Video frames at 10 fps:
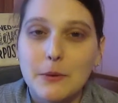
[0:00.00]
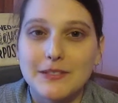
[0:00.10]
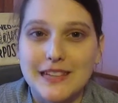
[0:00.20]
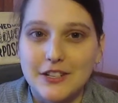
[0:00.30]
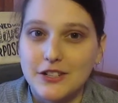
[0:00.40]

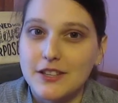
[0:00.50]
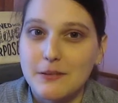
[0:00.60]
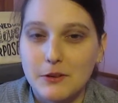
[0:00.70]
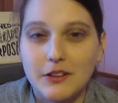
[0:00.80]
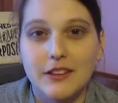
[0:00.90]
was actually the
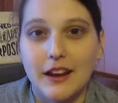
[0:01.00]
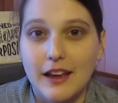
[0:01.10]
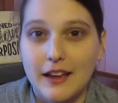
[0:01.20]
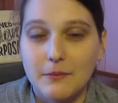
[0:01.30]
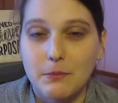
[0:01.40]
book that I
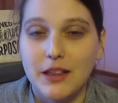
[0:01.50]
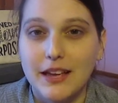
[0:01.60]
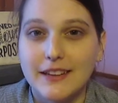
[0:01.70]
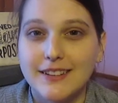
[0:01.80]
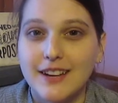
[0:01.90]
had
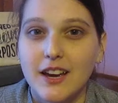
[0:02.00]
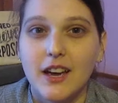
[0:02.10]
planned